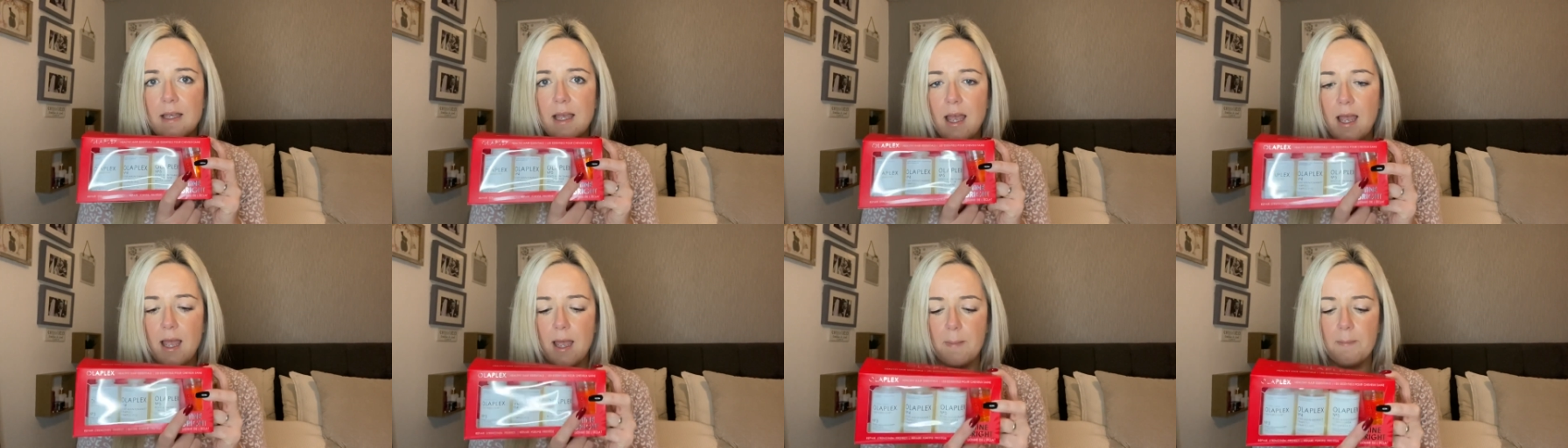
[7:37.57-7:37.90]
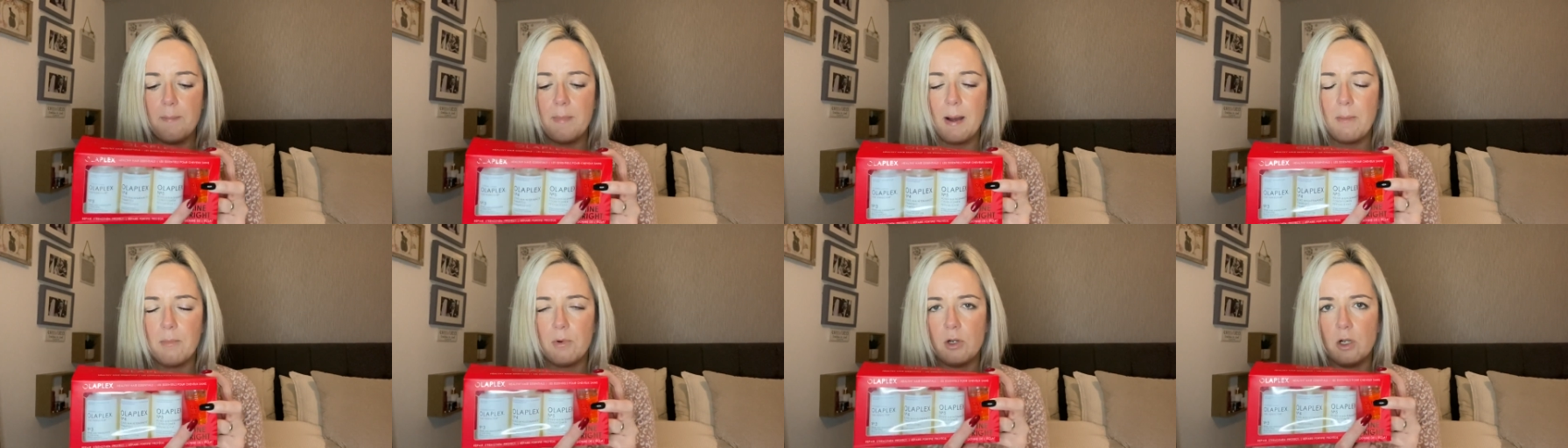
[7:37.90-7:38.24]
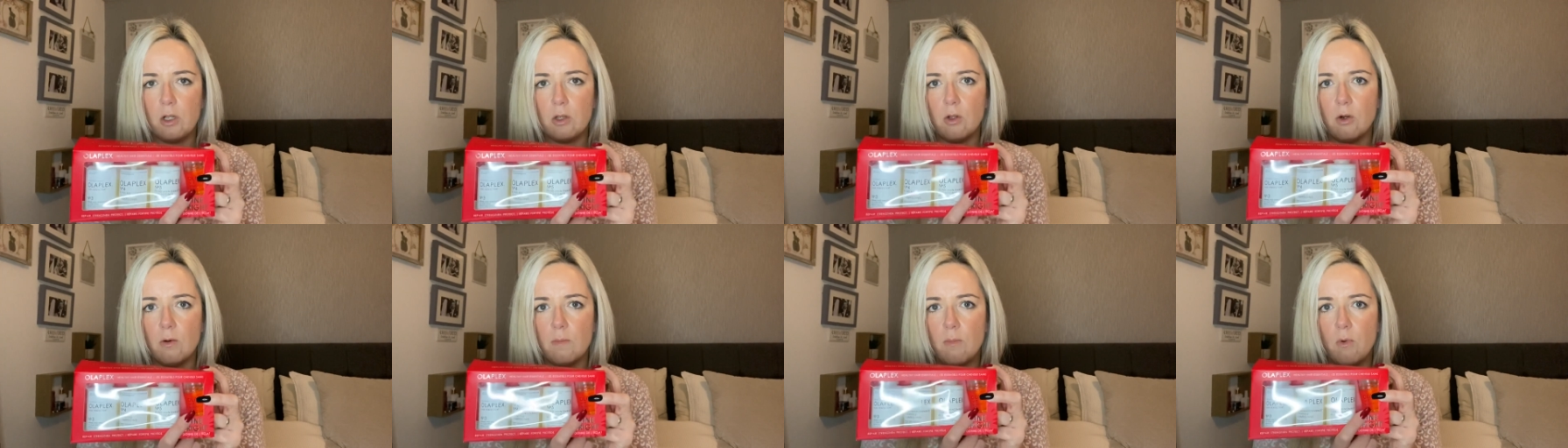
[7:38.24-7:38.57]
I'm going to
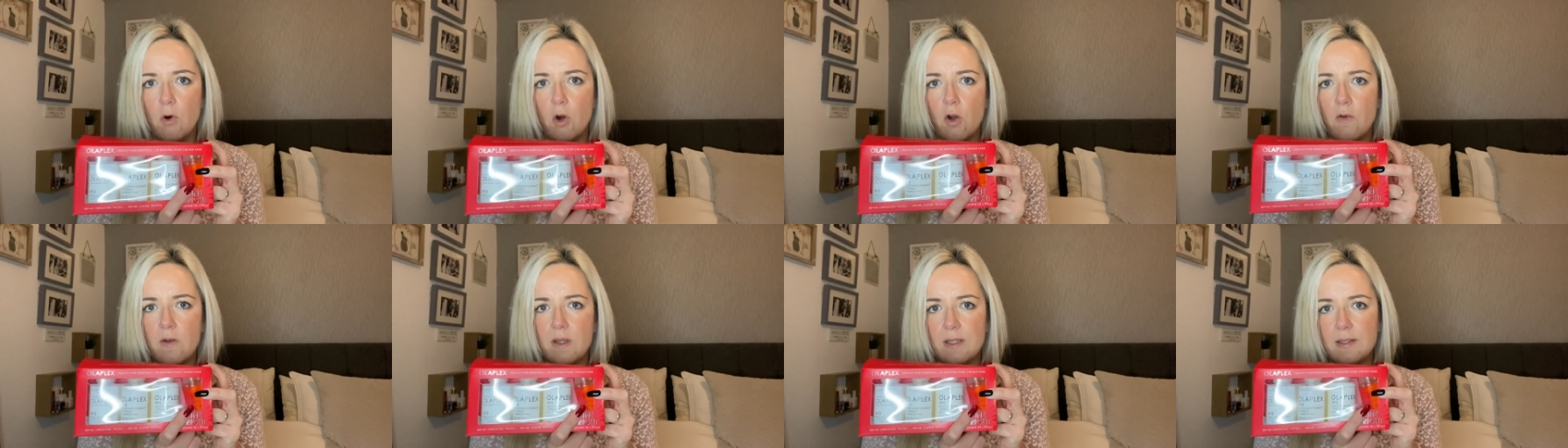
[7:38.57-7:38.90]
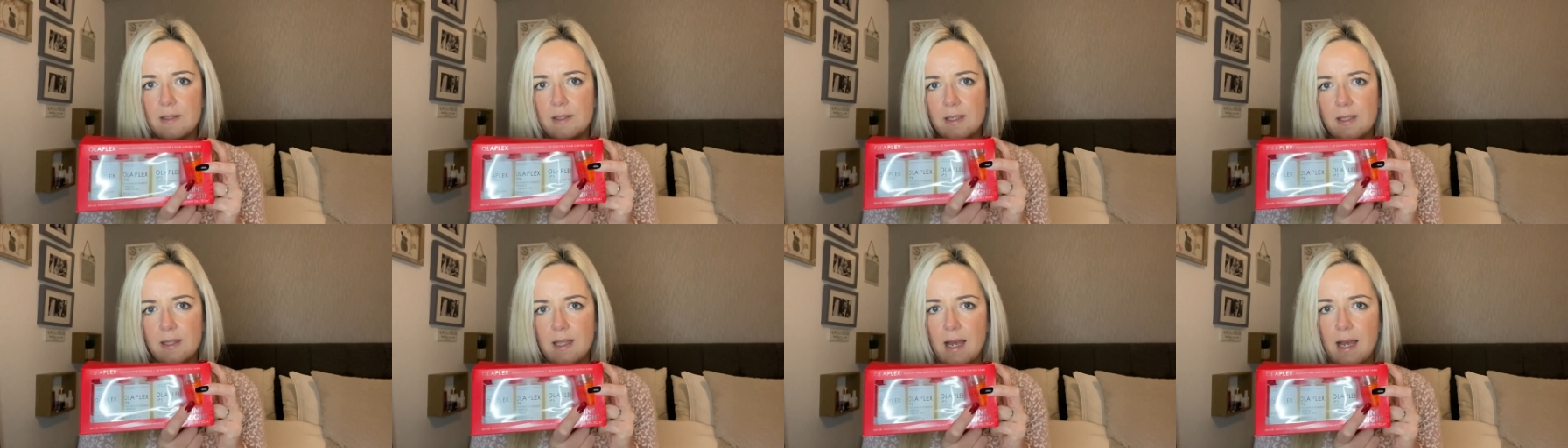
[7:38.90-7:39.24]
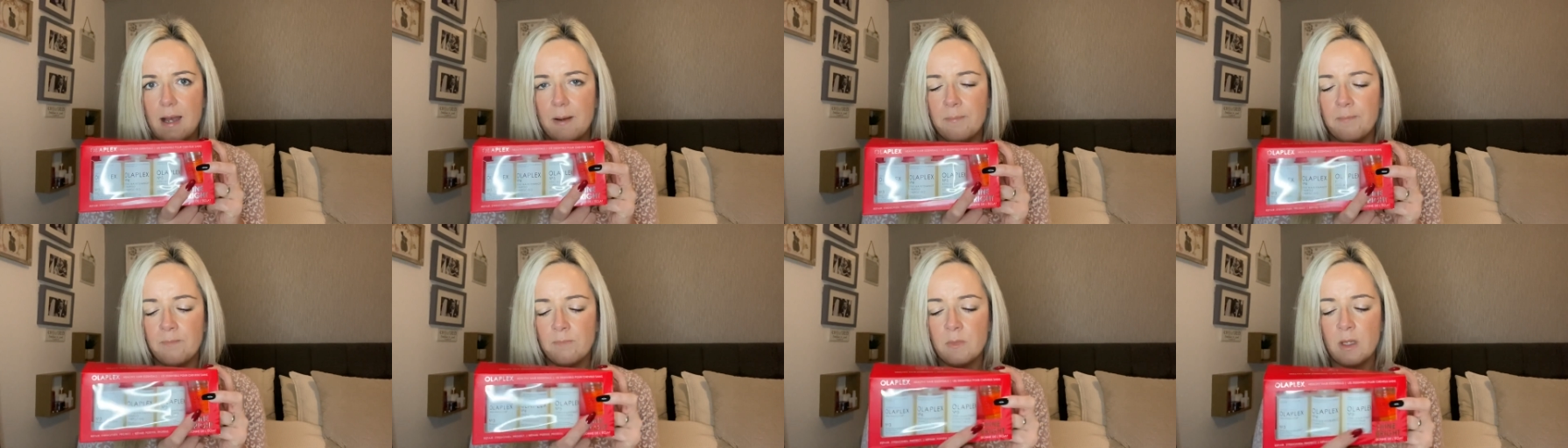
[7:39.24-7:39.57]
look more into that.